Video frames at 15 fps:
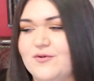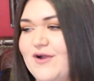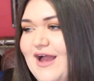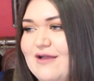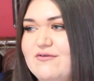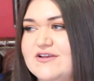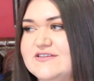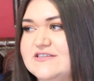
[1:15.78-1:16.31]

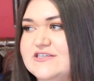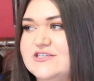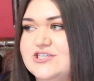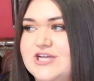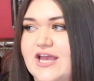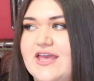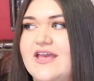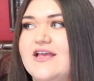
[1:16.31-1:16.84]
high-waisted
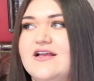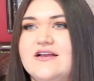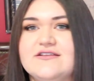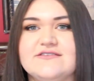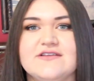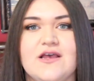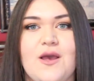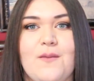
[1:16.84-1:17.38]

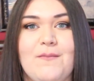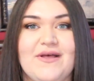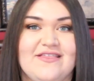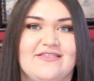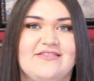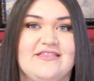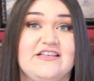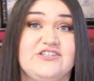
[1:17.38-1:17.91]
jeggings,
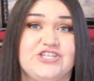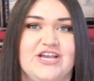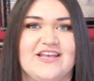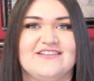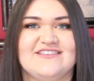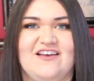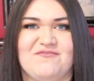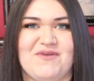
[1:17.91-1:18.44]
but these
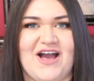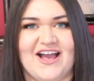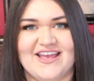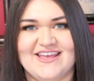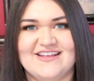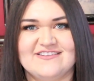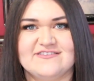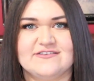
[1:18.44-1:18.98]
jeggings have
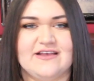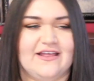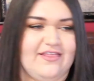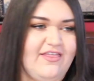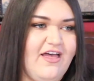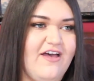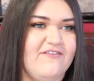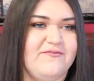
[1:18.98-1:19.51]
pockets.
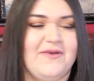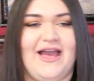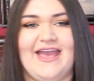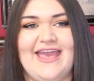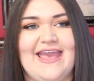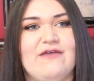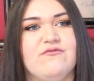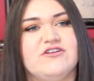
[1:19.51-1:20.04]
Love. I
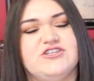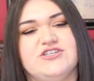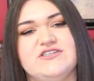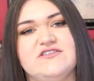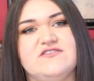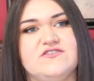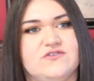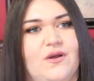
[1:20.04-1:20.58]
hate when
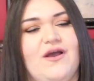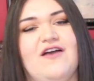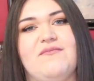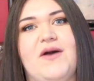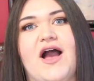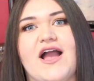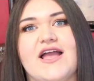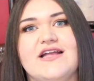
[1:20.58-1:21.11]
jeans don't
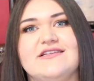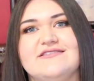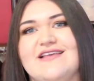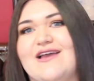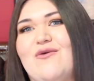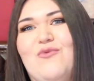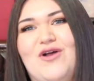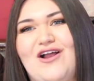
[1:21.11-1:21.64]
have pockets.
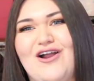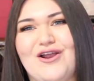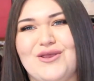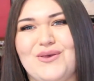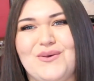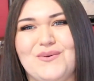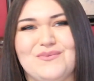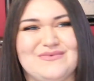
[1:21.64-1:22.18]
Like, what are
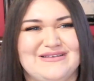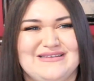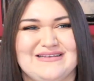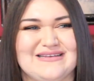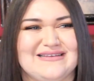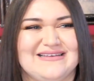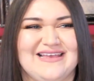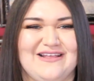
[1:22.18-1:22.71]
you?
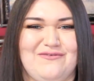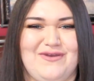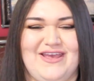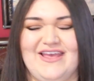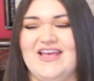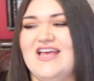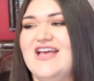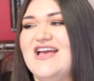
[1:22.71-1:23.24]
Ugh, get
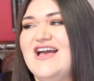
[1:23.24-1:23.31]
away.